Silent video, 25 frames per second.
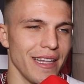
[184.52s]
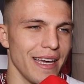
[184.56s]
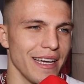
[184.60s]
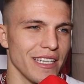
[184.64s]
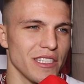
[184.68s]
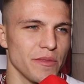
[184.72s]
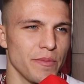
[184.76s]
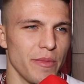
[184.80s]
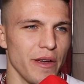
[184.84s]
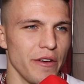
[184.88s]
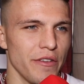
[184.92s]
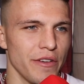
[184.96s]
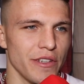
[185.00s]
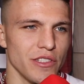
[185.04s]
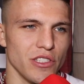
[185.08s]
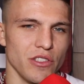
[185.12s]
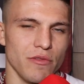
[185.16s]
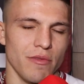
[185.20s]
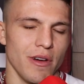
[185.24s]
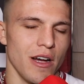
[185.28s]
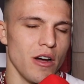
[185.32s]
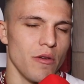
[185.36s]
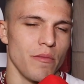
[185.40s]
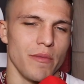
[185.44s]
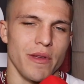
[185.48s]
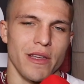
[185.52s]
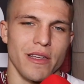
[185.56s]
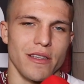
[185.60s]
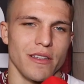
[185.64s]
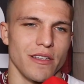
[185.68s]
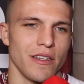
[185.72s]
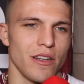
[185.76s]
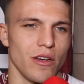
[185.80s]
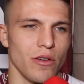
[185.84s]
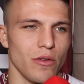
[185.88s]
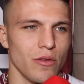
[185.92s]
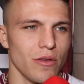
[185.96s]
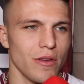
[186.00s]
that experience around me,
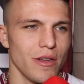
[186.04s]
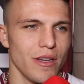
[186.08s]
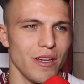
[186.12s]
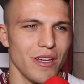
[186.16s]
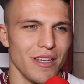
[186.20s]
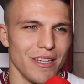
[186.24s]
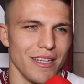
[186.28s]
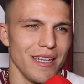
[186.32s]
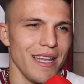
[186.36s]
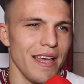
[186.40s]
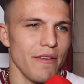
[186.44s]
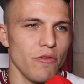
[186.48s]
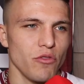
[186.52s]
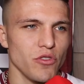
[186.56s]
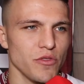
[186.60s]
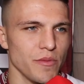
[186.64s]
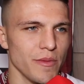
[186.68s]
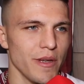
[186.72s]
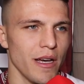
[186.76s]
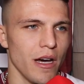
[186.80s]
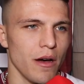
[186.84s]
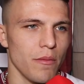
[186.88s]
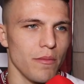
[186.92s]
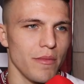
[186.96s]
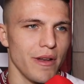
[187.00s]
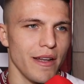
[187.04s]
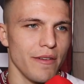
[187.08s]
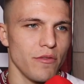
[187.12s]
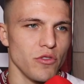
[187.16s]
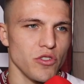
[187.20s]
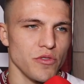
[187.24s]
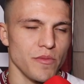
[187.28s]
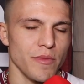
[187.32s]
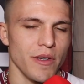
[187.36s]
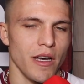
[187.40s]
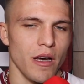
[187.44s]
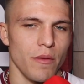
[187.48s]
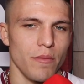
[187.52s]
levels me up.
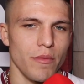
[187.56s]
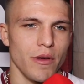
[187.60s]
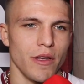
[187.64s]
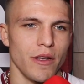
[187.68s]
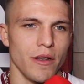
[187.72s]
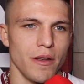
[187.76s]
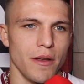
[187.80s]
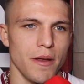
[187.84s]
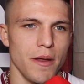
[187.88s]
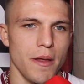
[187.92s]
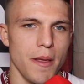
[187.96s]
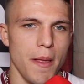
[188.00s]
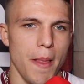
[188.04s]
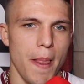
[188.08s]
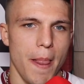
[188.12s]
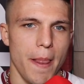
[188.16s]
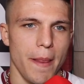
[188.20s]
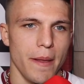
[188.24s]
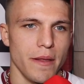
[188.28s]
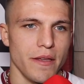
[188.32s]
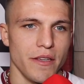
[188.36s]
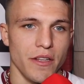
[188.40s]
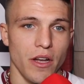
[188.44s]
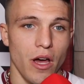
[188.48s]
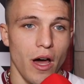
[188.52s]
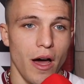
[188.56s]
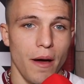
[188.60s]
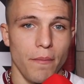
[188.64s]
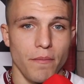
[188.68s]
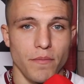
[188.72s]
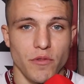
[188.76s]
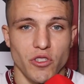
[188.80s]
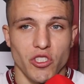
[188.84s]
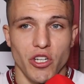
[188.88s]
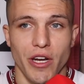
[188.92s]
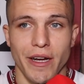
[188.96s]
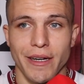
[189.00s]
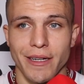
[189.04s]
And
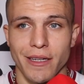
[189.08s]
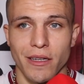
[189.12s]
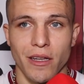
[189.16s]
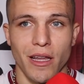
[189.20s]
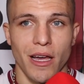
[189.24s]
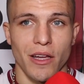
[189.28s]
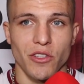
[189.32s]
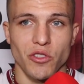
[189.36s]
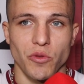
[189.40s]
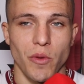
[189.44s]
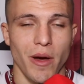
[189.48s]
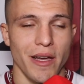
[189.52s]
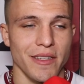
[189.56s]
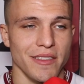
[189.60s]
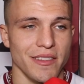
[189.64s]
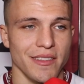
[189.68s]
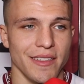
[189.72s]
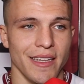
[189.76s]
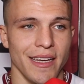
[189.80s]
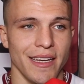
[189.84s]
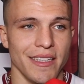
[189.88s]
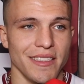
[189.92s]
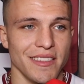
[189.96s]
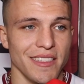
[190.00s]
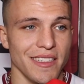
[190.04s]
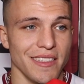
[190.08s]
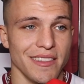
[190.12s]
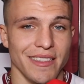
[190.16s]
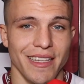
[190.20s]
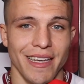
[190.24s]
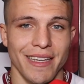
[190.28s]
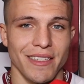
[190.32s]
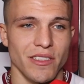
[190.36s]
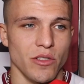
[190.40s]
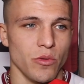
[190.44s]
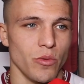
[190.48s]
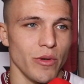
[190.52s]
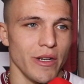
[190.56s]
I'm training like twice a day, 6
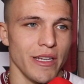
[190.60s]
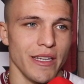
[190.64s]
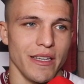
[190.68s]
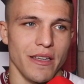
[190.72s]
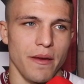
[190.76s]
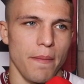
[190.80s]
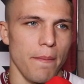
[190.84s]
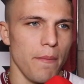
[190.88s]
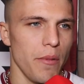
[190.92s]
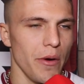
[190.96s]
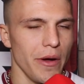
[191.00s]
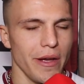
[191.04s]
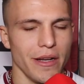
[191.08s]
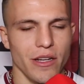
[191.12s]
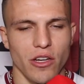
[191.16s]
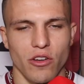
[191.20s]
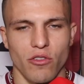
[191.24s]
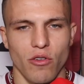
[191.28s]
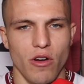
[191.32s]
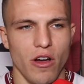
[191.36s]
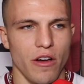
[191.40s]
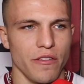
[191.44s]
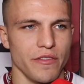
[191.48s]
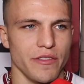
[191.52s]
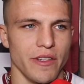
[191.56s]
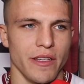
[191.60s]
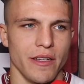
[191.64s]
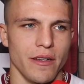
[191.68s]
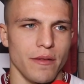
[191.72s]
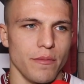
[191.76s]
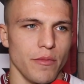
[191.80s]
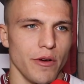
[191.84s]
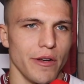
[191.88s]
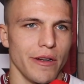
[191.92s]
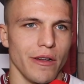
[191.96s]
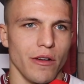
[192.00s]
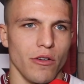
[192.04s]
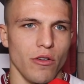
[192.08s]
days a week, putting the graft in.
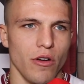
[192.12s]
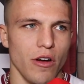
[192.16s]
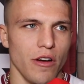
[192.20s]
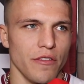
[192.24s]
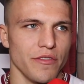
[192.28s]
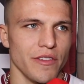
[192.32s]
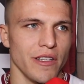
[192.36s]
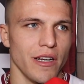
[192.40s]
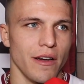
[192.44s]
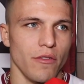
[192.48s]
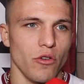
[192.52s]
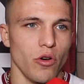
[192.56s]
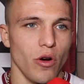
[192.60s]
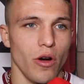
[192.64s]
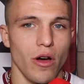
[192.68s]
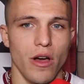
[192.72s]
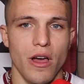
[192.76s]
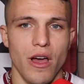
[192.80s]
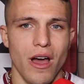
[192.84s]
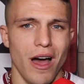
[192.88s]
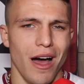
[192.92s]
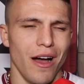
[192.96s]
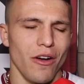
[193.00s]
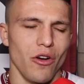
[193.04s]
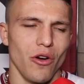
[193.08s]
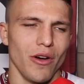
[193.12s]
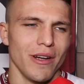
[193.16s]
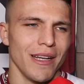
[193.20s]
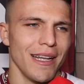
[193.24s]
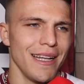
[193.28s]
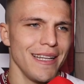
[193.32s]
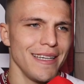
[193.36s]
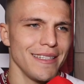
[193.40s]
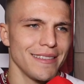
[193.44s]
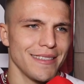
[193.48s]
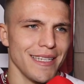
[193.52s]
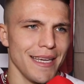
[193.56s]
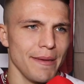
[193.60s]
I've got an
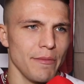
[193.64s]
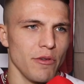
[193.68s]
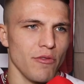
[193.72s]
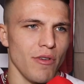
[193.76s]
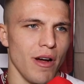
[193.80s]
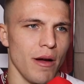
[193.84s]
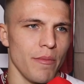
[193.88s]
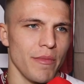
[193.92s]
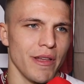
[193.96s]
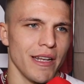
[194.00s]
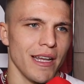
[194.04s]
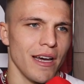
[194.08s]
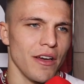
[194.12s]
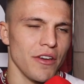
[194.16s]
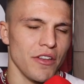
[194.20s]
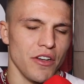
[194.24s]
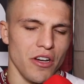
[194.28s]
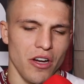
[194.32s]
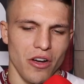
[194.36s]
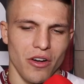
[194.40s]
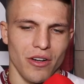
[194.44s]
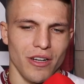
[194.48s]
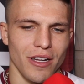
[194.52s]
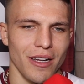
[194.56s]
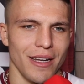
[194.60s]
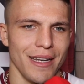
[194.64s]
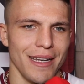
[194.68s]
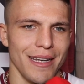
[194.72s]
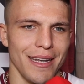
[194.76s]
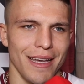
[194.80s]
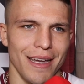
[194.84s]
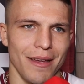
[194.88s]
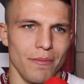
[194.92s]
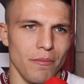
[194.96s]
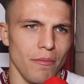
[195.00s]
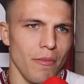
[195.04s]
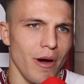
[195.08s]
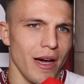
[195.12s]
elite team around me now. I've got a
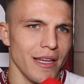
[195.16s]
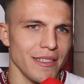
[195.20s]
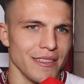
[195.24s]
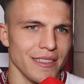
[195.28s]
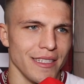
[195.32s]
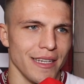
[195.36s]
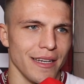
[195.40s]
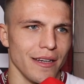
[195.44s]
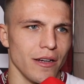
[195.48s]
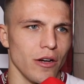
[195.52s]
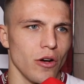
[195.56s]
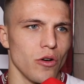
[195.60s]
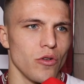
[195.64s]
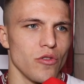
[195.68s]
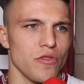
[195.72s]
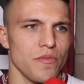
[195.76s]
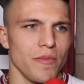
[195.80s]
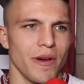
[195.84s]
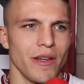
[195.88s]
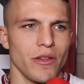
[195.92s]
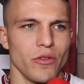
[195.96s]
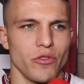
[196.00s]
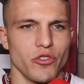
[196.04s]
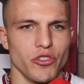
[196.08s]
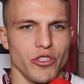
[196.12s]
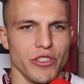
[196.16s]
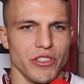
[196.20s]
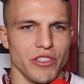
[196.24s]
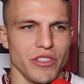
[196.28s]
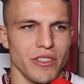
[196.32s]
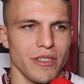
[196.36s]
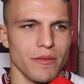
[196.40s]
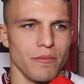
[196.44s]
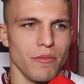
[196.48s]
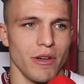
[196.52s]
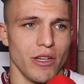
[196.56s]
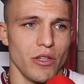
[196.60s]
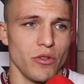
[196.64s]
mindset coach, my
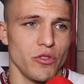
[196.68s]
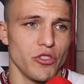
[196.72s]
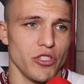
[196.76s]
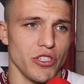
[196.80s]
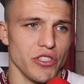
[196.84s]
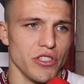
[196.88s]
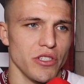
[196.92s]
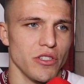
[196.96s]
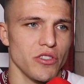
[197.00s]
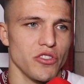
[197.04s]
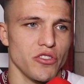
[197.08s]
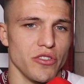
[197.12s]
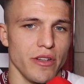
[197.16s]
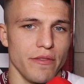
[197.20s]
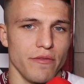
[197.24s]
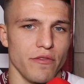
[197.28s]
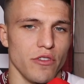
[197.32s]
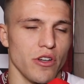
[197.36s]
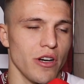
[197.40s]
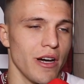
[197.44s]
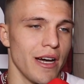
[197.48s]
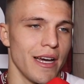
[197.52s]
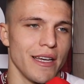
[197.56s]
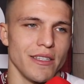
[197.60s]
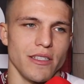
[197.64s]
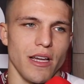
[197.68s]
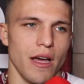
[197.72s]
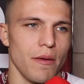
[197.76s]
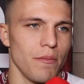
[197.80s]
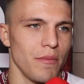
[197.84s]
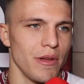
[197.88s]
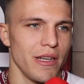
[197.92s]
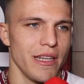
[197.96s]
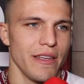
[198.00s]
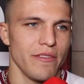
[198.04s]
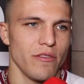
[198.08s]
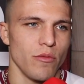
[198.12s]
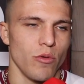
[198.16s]
nutrition and strength guy is
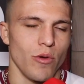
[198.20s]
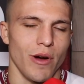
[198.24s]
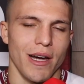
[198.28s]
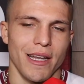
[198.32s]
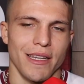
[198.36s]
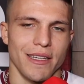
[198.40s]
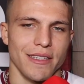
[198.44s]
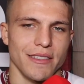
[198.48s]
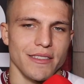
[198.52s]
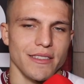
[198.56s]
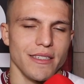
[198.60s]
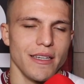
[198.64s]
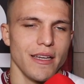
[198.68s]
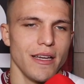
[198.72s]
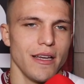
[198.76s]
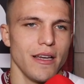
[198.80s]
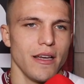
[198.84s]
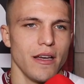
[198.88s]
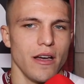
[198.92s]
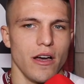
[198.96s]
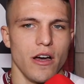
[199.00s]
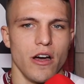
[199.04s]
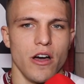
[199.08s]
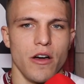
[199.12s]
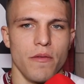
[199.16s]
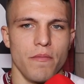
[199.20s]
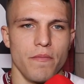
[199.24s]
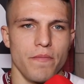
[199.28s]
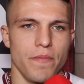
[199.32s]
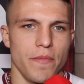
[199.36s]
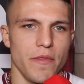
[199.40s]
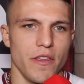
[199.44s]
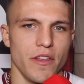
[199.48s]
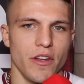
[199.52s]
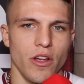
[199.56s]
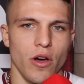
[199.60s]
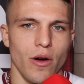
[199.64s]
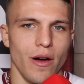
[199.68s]
unbelievable, Alex.
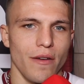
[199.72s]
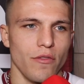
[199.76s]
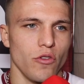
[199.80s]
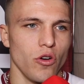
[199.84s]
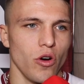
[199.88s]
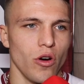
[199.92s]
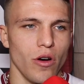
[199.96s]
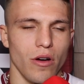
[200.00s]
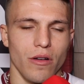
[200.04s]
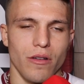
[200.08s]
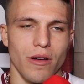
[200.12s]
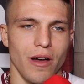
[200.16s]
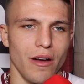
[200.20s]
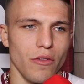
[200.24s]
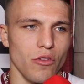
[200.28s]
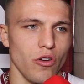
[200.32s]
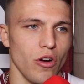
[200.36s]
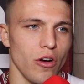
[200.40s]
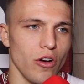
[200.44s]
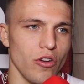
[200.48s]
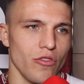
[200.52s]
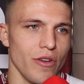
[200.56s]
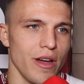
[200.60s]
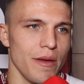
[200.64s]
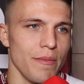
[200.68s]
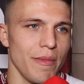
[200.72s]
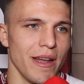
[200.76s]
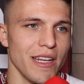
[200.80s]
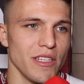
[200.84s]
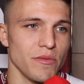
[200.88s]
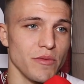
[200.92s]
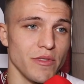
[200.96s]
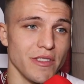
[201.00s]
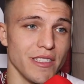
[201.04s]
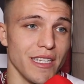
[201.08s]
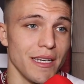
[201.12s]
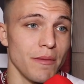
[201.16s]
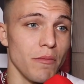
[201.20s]
I've got a great
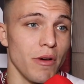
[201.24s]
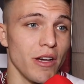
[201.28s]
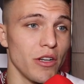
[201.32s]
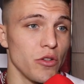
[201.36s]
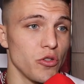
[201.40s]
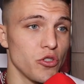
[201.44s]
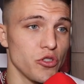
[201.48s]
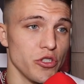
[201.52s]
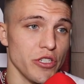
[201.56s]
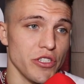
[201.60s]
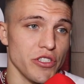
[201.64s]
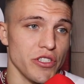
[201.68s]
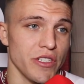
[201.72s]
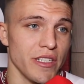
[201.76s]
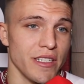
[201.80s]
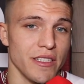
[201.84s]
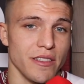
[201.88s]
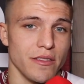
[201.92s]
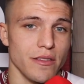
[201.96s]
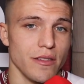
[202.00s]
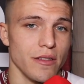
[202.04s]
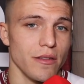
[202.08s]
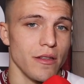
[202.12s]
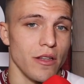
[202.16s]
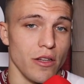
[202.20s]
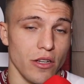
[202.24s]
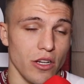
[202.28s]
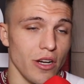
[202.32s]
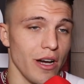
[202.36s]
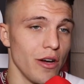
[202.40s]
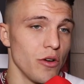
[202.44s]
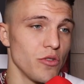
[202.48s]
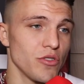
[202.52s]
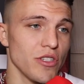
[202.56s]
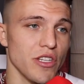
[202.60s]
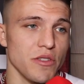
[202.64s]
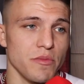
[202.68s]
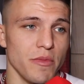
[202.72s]
management team. My nutritionist, the
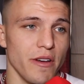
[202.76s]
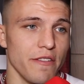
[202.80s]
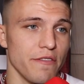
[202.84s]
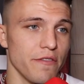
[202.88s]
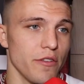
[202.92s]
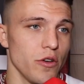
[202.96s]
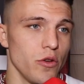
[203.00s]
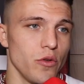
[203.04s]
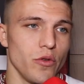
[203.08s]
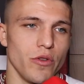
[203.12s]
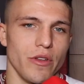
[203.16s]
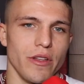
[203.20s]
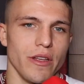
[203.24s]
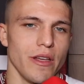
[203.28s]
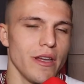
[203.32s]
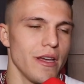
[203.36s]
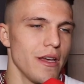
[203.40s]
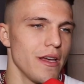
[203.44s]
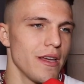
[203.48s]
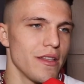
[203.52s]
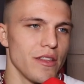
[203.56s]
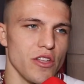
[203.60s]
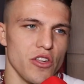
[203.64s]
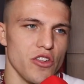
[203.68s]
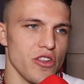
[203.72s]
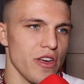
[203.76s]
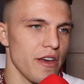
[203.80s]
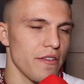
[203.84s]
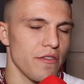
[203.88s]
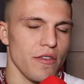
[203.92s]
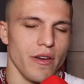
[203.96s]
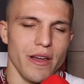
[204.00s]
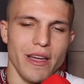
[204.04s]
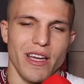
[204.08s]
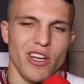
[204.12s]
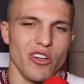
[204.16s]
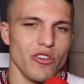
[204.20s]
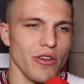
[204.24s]
guy who does my food, the chef,
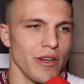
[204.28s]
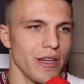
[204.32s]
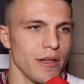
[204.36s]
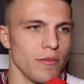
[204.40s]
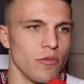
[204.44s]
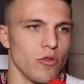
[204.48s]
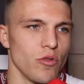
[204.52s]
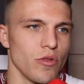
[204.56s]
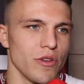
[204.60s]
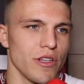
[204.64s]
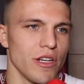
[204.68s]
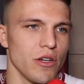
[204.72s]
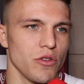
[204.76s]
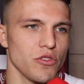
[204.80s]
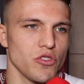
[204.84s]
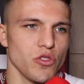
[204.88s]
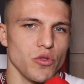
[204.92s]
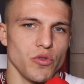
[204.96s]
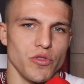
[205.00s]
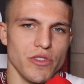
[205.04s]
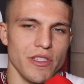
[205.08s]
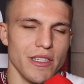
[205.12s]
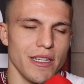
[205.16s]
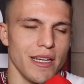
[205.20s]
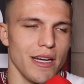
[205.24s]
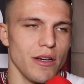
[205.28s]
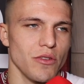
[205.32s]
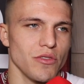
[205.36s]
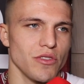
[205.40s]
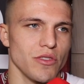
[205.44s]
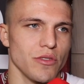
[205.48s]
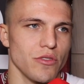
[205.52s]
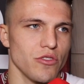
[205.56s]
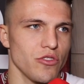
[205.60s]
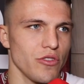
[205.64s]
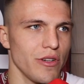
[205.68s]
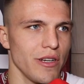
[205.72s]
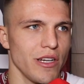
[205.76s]
incredible. Sourced in
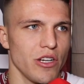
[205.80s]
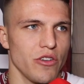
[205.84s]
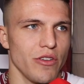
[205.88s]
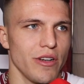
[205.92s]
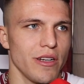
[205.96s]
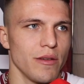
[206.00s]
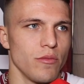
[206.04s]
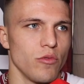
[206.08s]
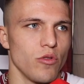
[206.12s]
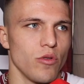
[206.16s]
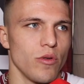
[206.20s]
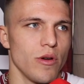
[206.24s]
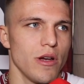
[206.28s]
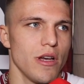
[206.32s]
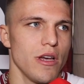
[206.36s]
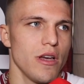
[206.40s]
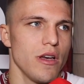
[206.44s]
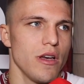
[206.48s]
house, incredible.